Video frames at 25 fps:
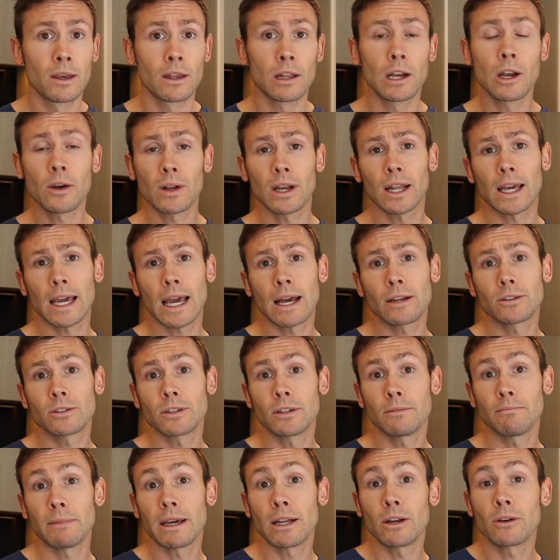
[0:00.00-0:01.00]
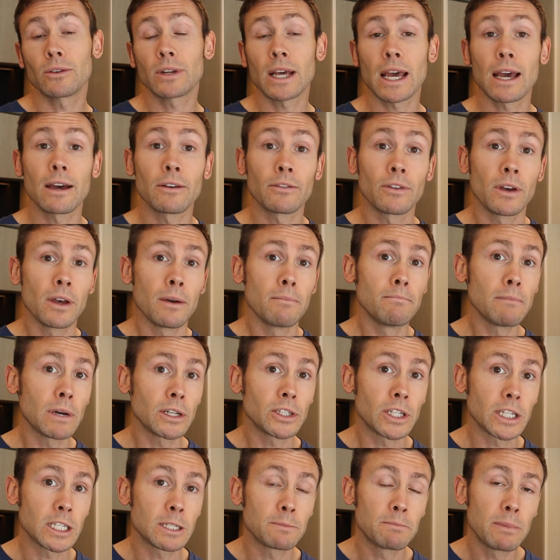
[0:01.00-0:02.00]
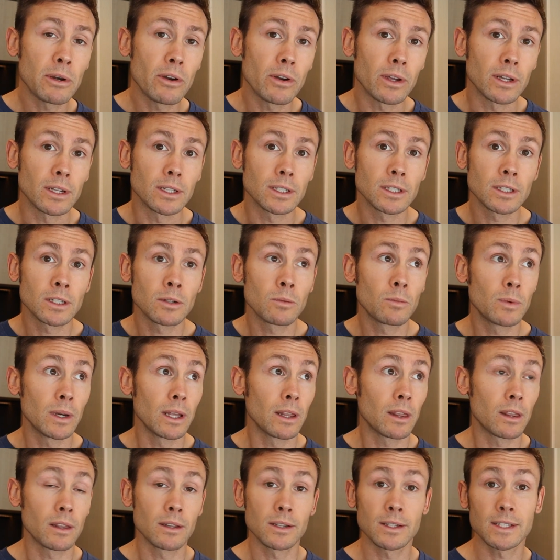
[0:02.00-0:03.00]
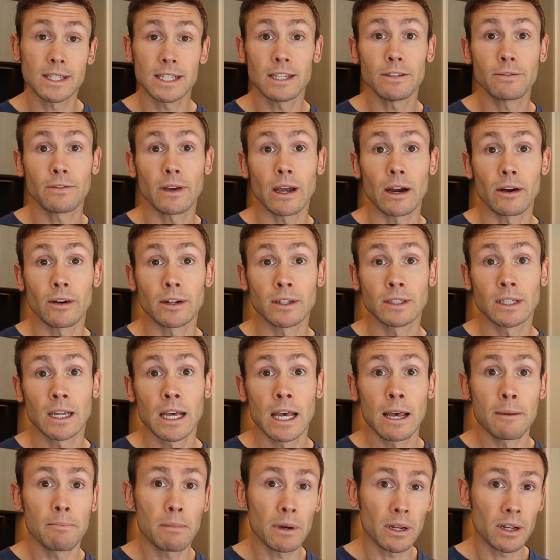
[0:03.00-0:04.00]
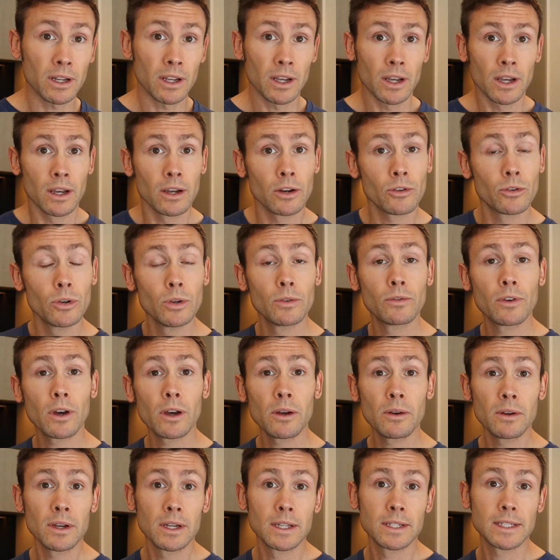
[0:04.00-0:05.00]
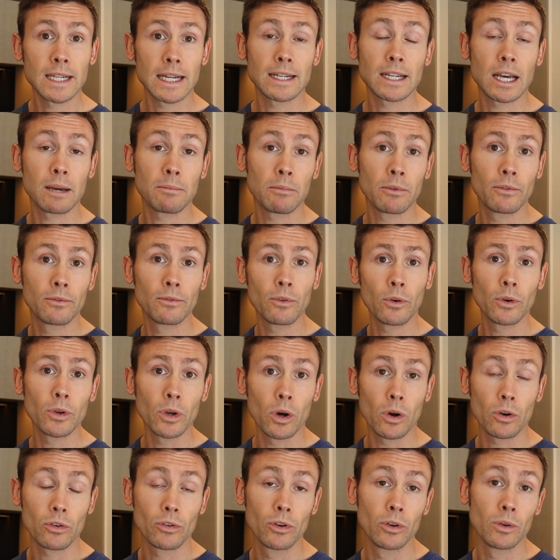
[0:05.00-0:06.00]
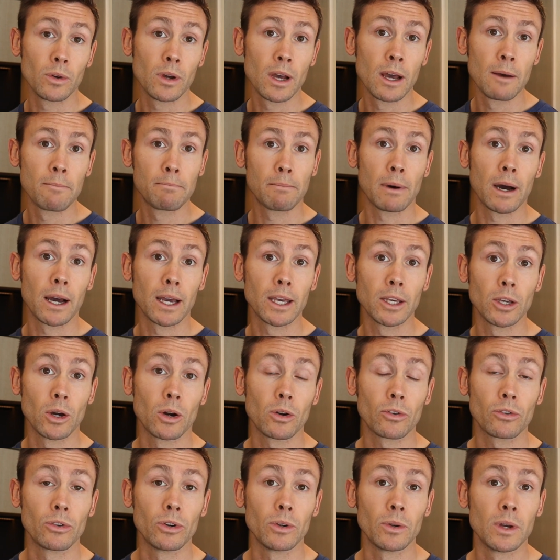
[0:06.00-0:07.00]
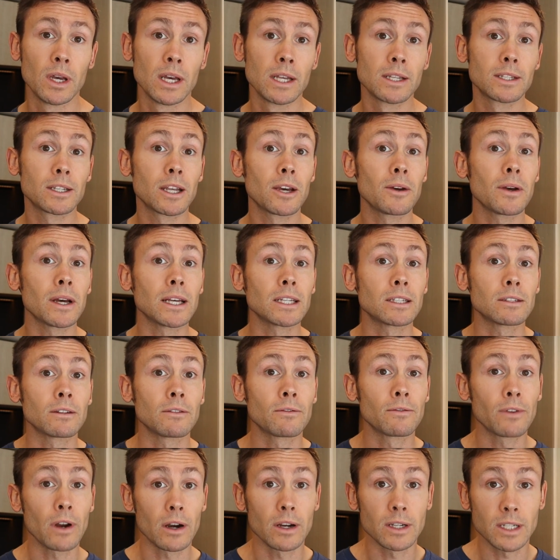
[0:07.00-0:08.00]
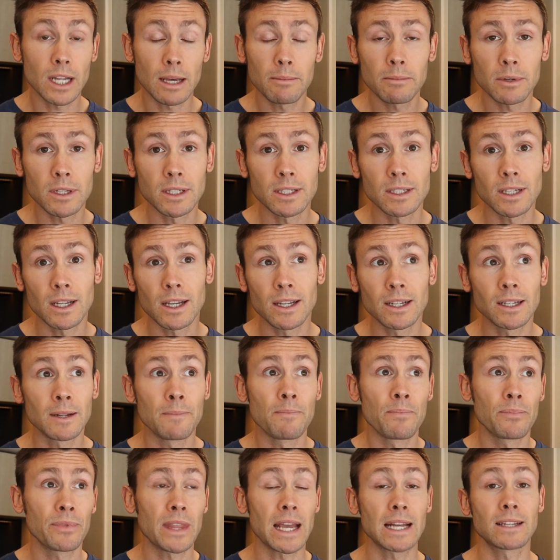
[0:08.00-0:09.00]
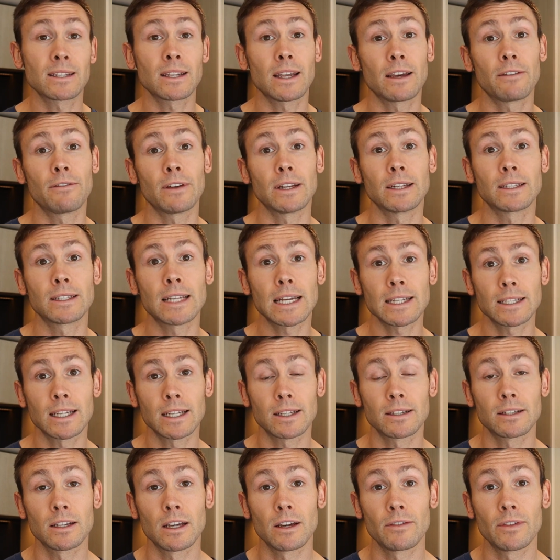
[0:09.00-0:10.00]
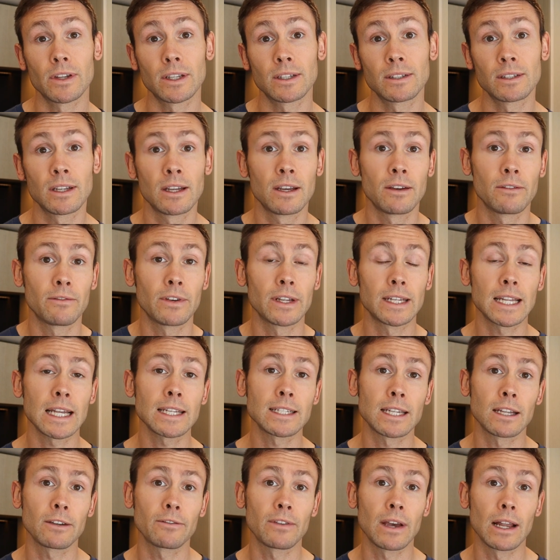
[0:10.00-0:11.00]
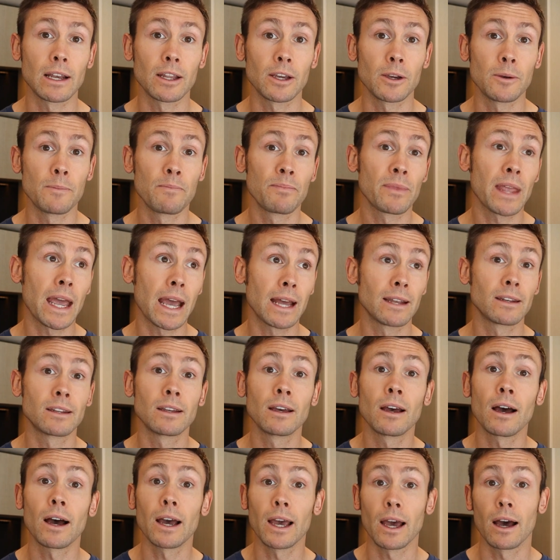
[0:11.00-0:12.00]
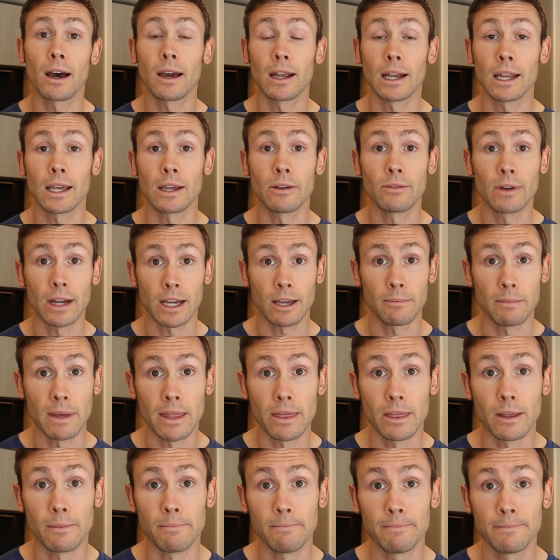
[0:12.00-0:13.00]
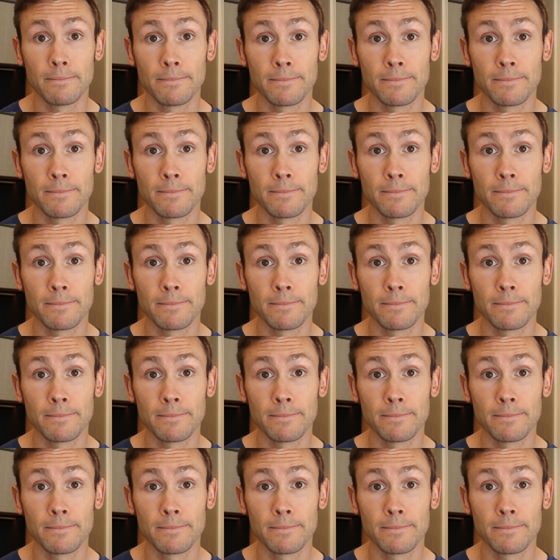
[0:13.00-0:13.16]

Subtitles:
The local accountant may not have much experience with seafarers, but CrewFo set up for yacht crew by yacht crew. So as far as I'm concerned, that's a fantastic service, fantastic value, and I highly recommend them.